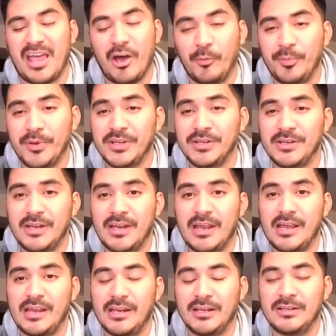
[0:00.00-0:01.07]
helping
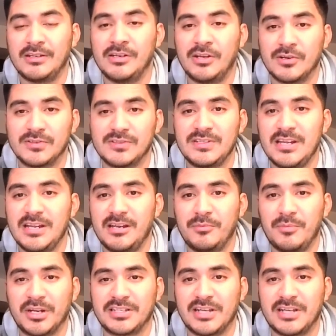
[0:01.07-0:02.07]
you know Sneed and